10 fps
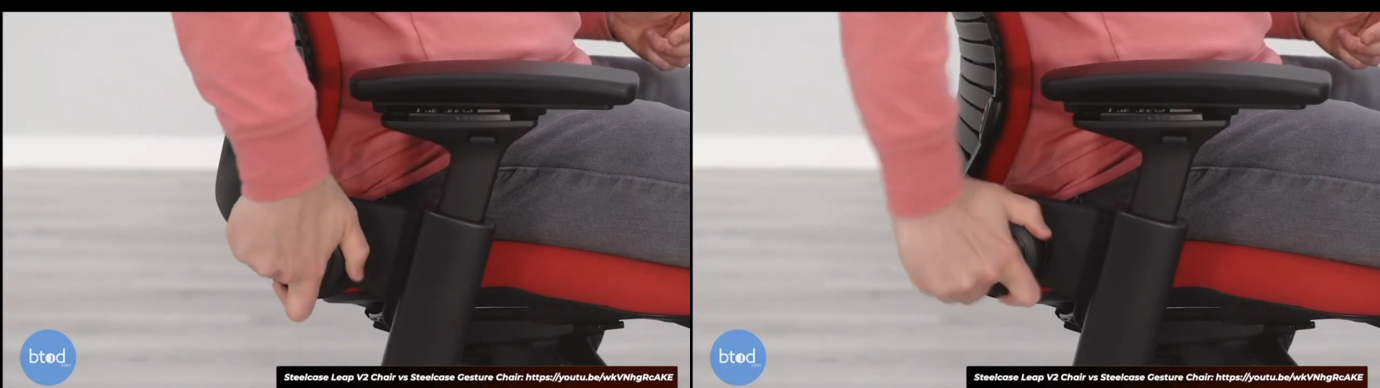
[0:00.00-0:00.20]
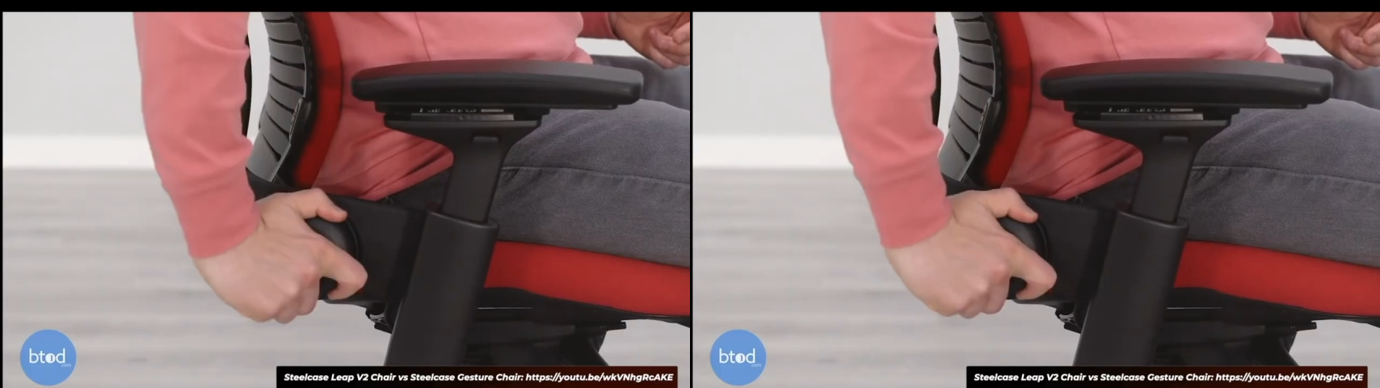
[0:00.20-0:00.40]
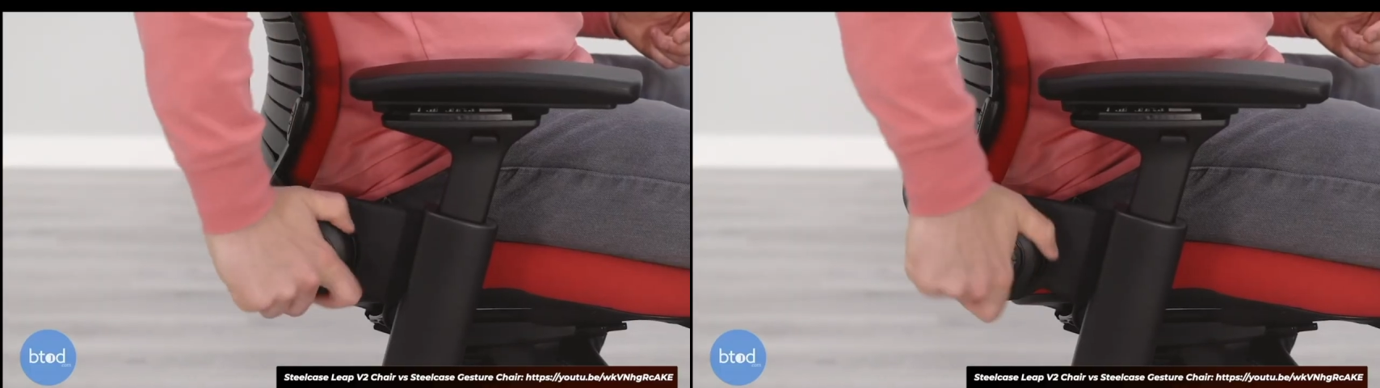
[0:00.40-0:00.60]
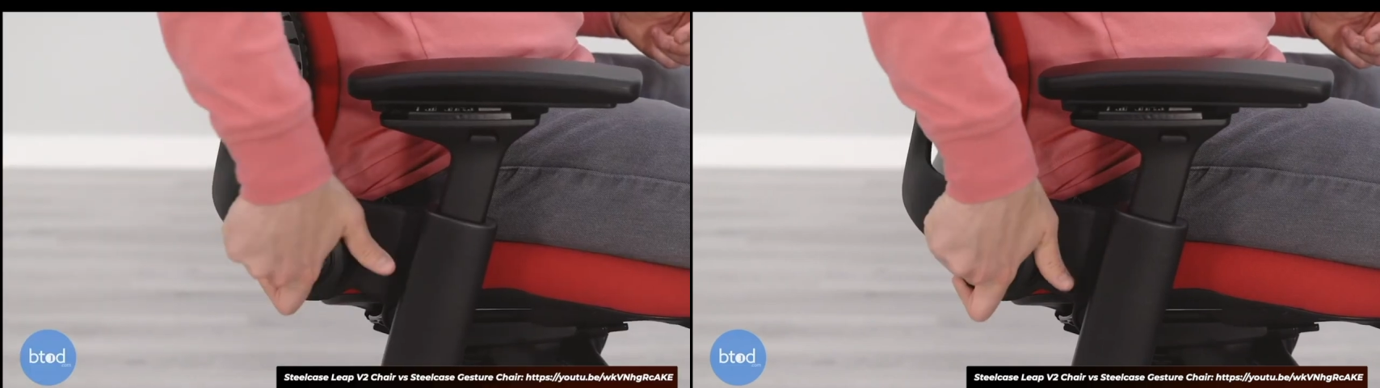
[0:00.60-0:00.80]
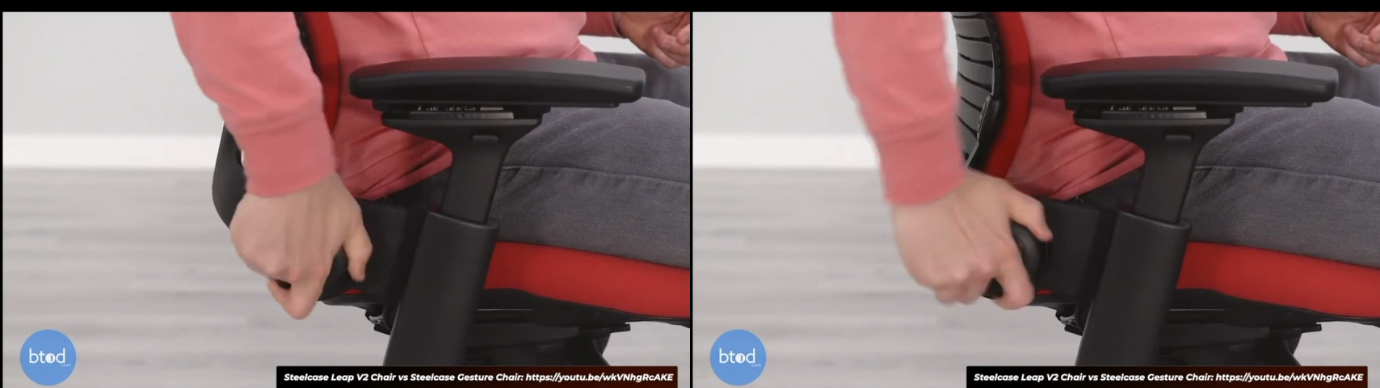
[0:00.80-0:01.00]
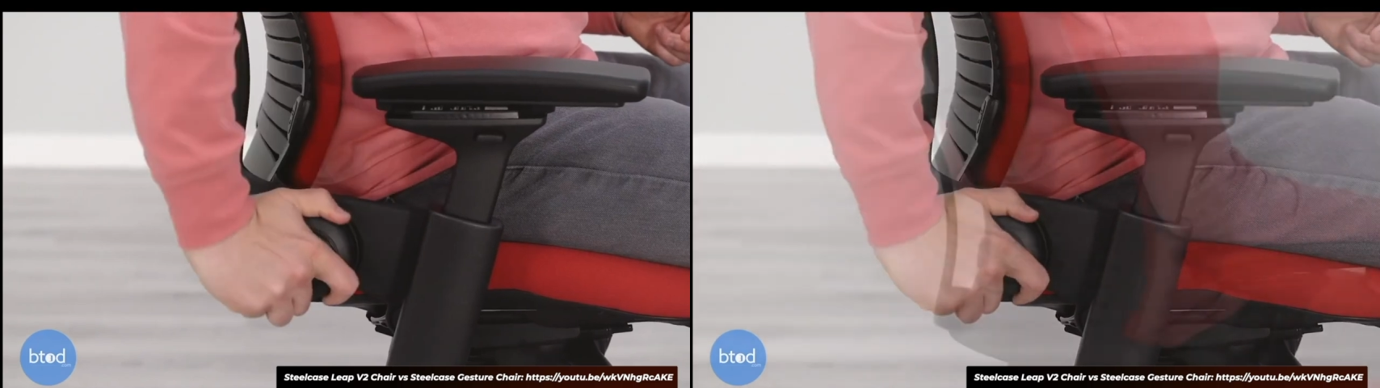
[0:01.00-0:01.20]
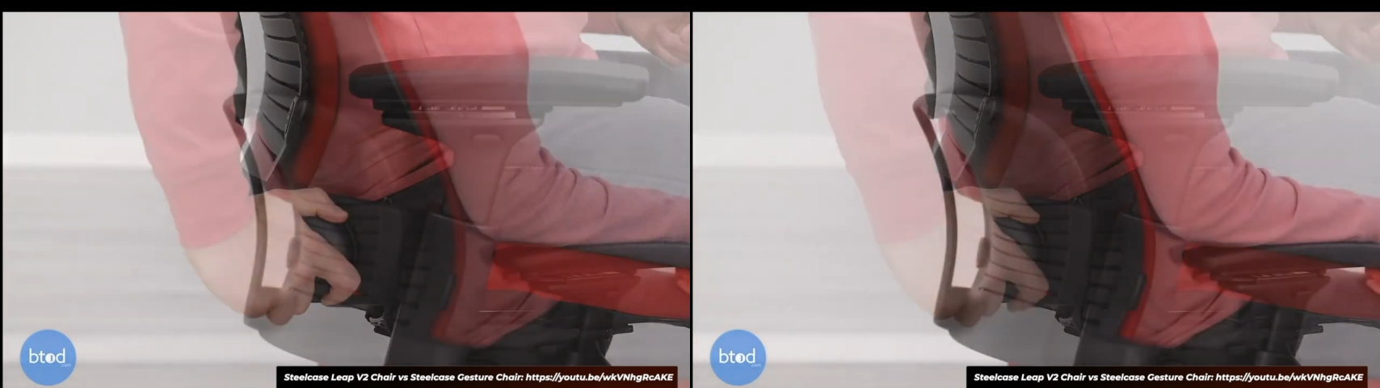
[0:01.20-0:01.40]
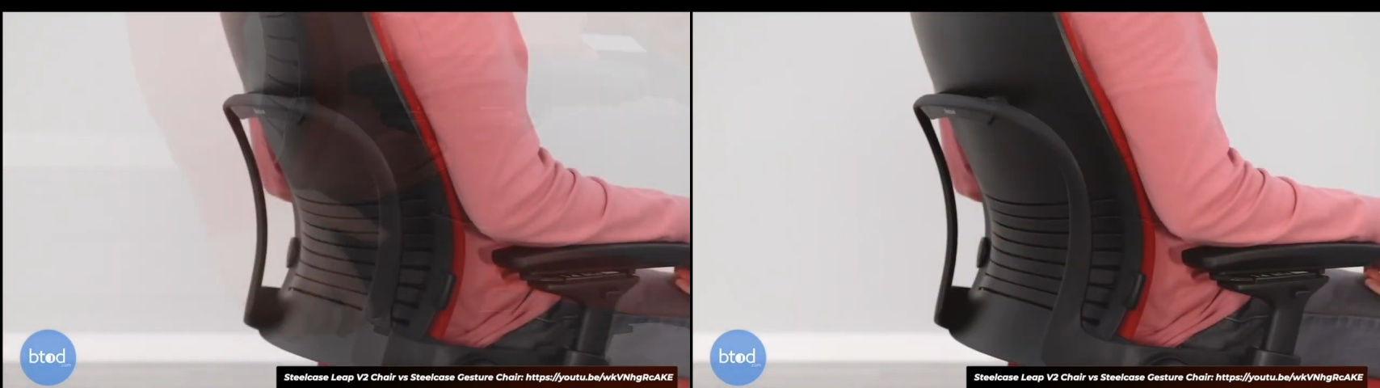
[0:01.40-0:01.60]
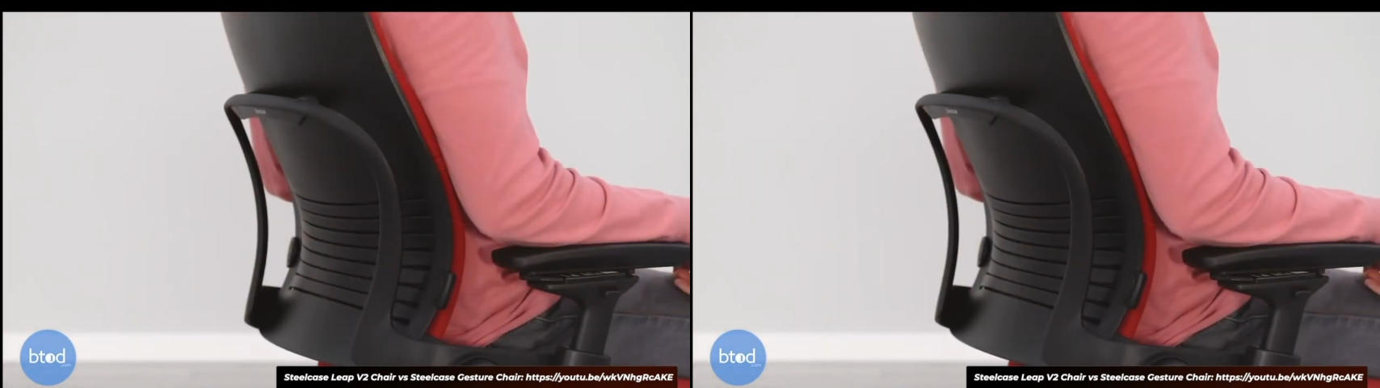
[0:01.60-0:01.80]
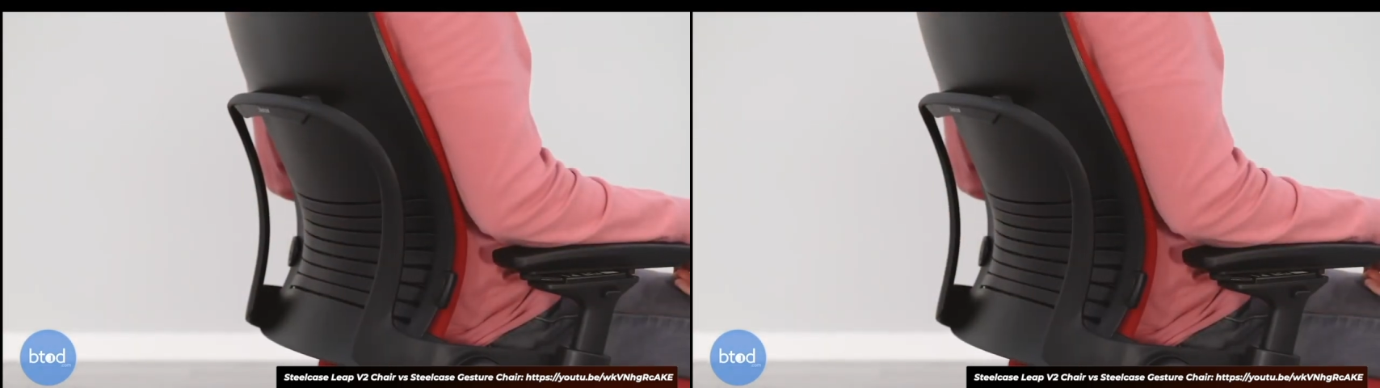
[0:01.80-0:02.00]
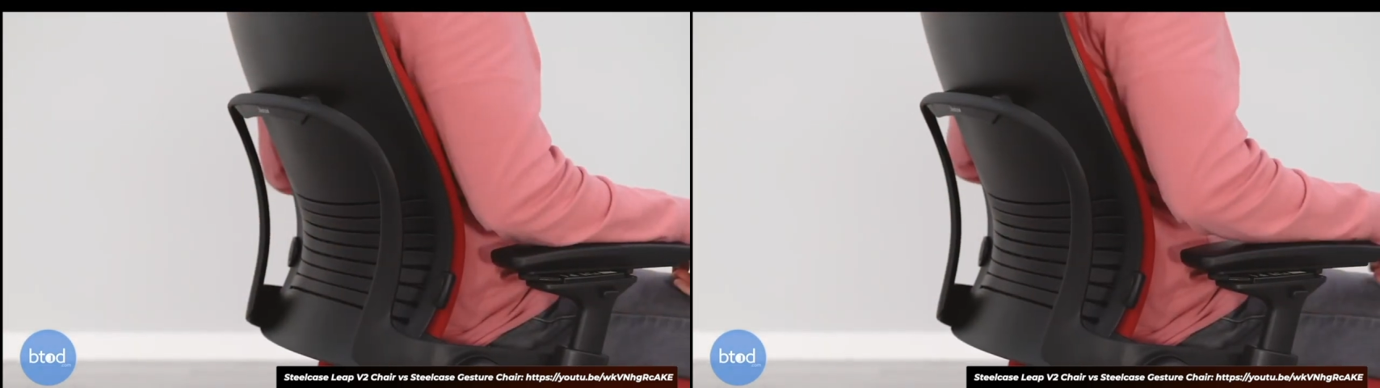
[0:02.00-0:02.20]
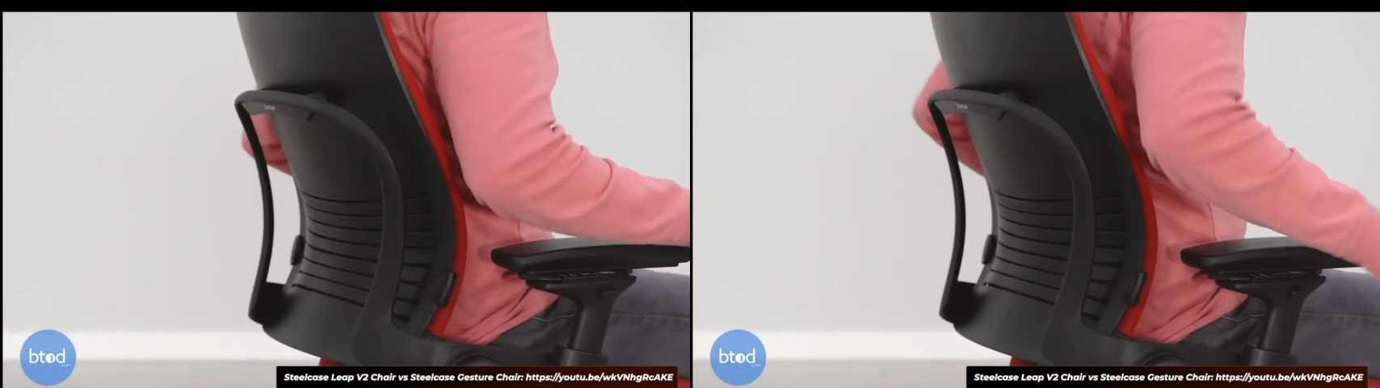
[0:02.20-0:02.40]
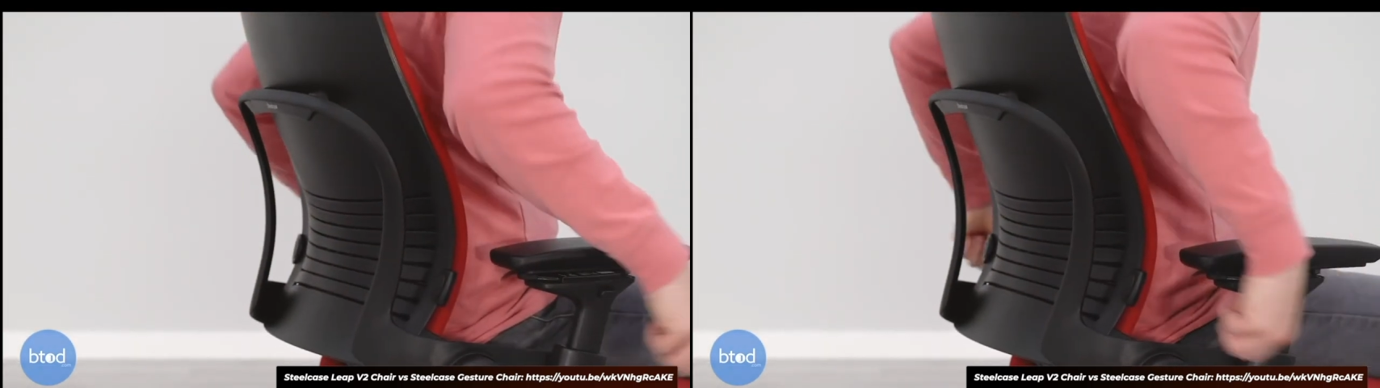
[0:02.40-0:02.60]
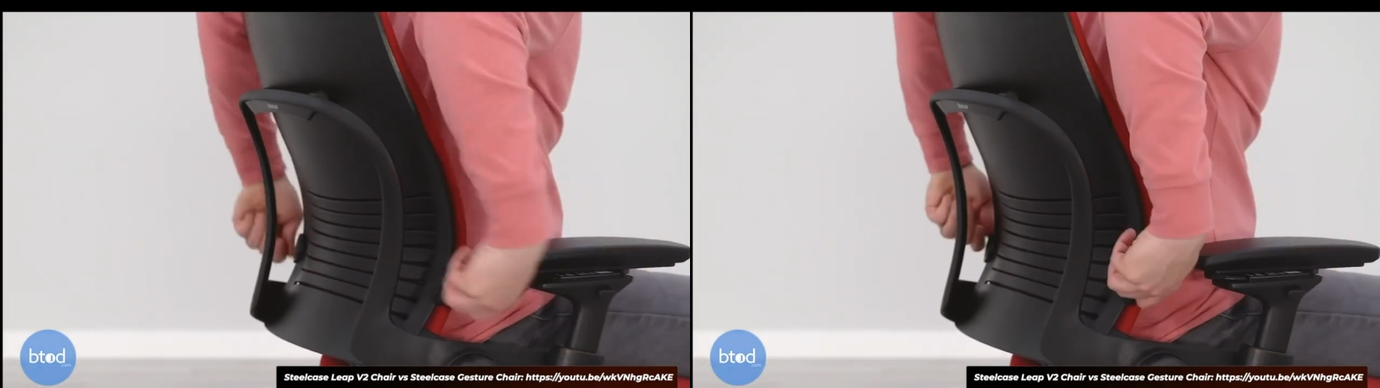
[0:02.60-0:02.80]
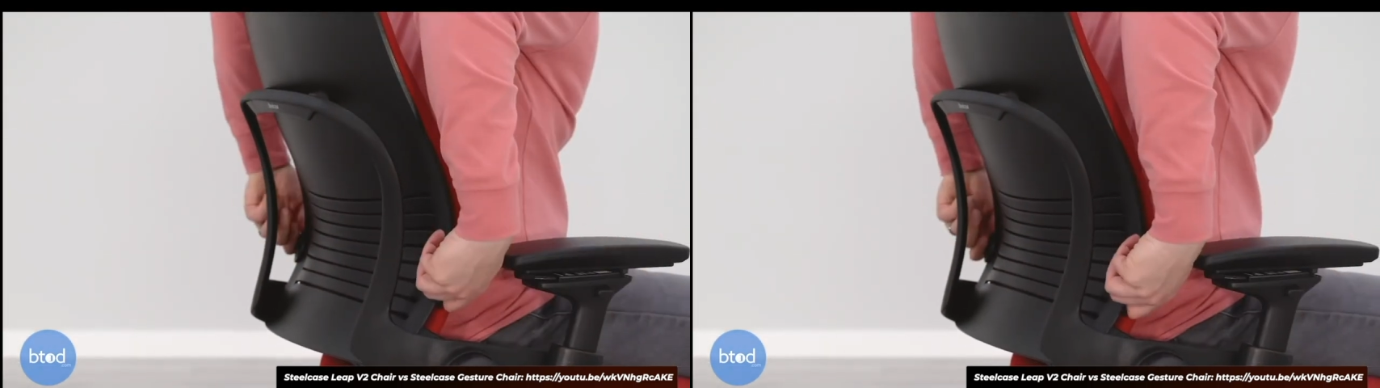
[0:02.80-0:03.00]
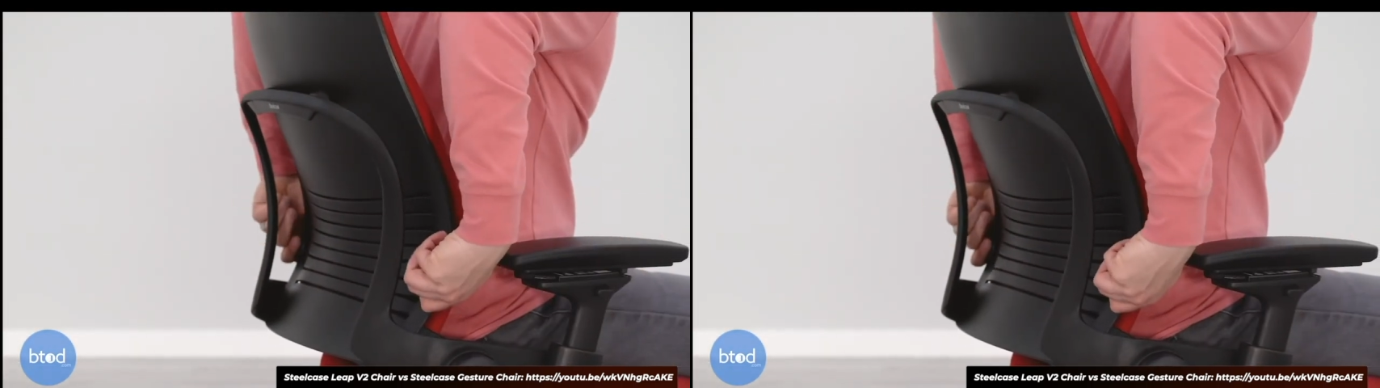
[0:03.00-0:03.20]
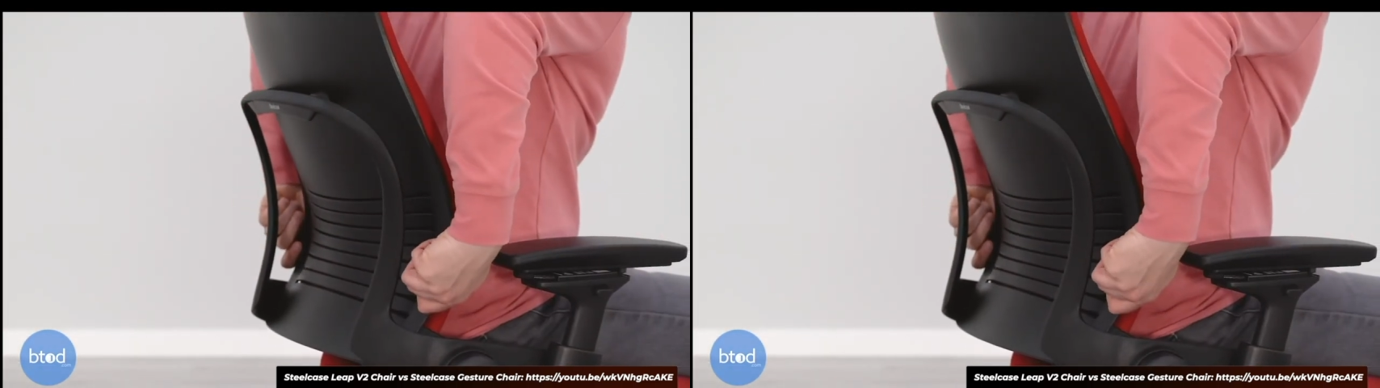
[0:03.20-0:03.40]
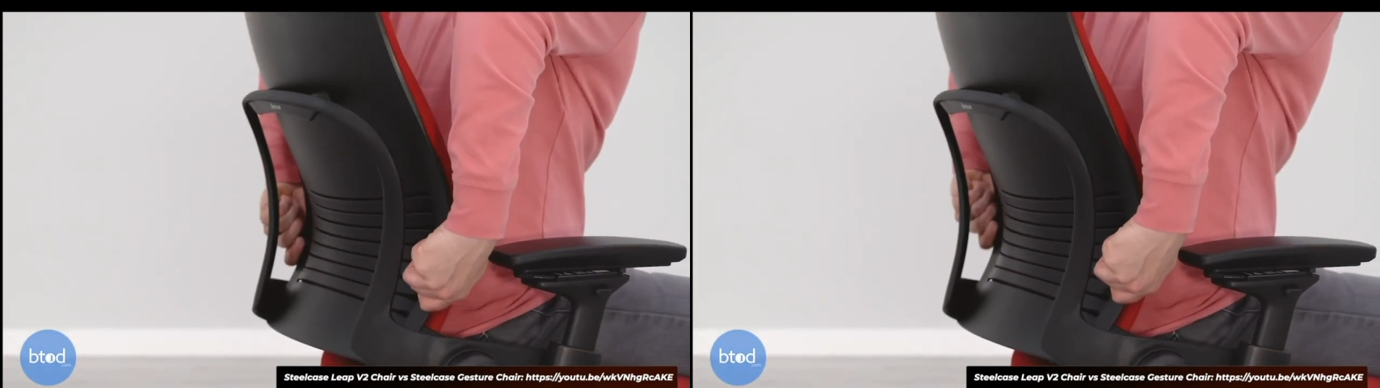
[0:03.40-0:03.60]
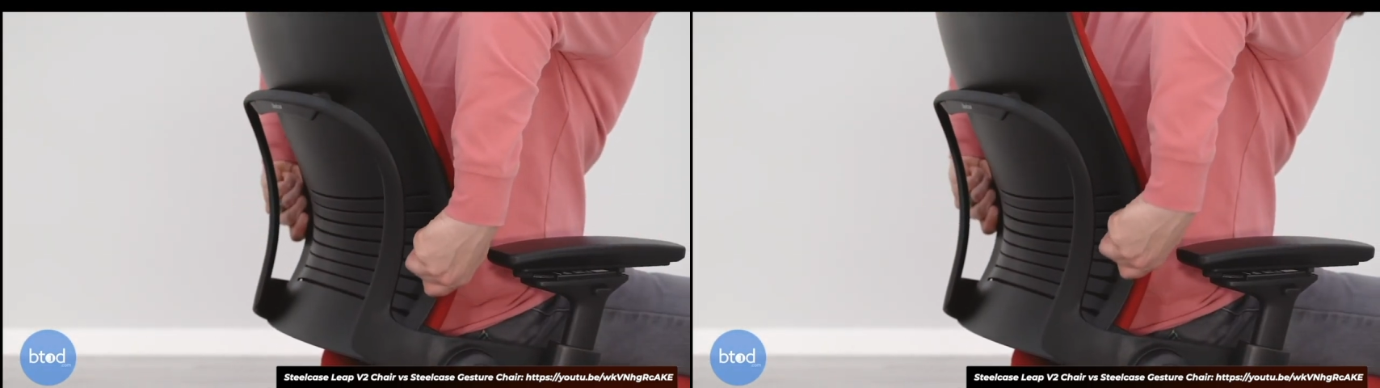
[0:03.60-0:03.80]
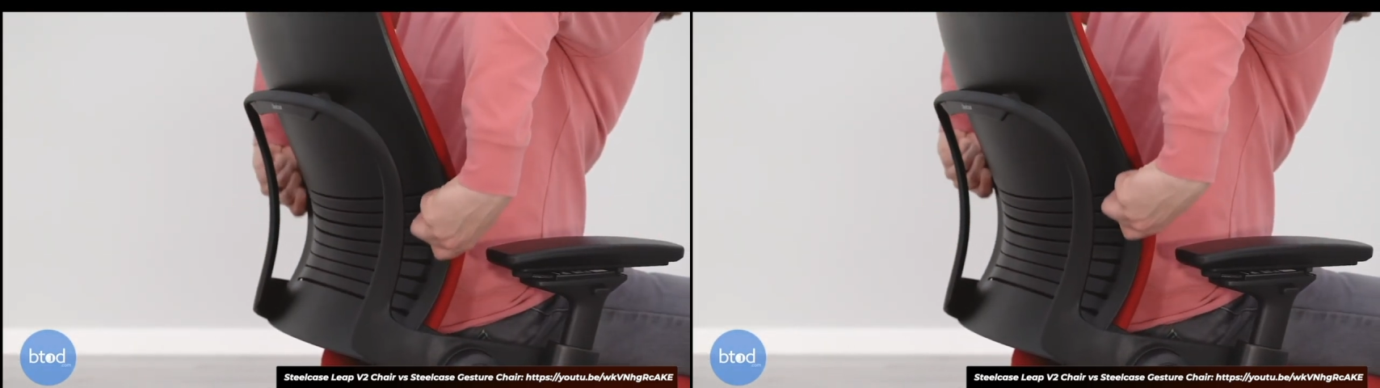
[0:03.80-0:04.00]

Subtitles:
Nobody's mouth can be seen.